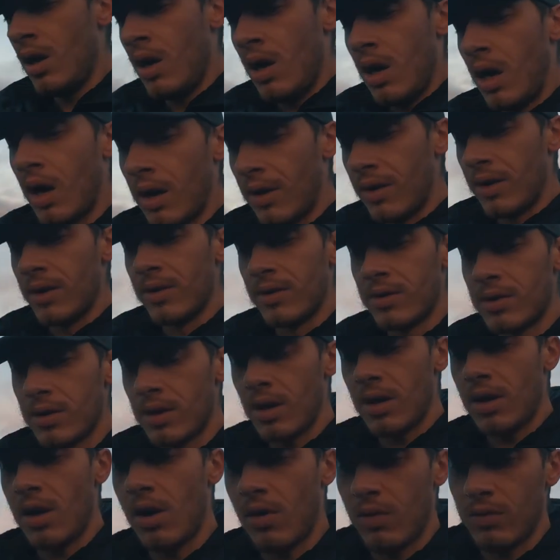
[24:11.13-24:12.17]
and
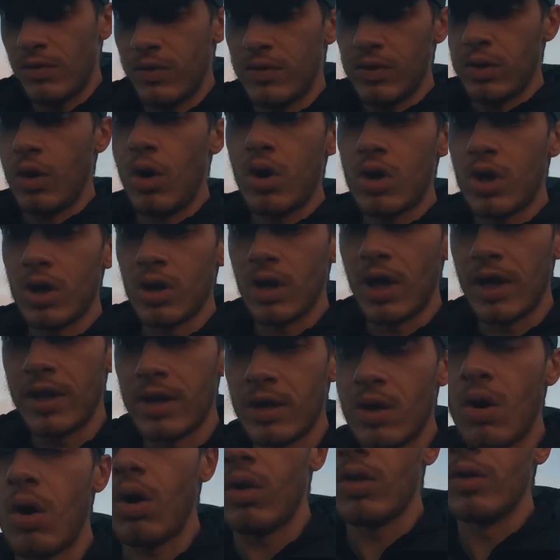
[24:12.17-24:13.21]
luckily they
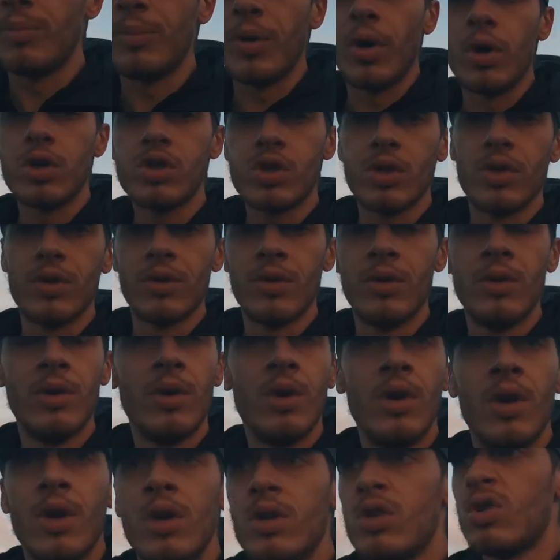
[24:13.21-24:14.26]
got on the bus and
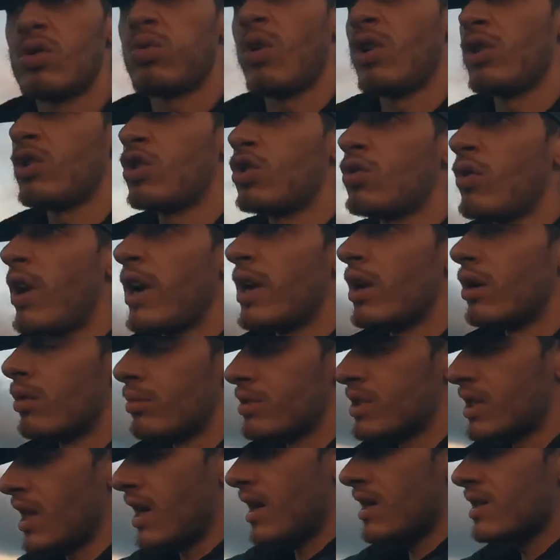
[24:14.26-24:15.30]
just went straight
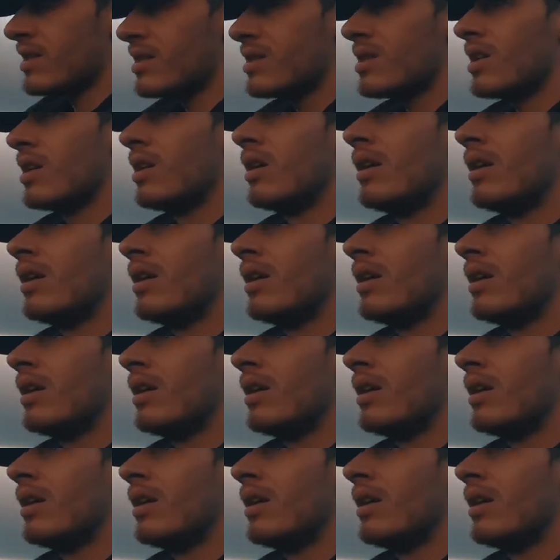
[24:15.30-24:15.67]
upstairs.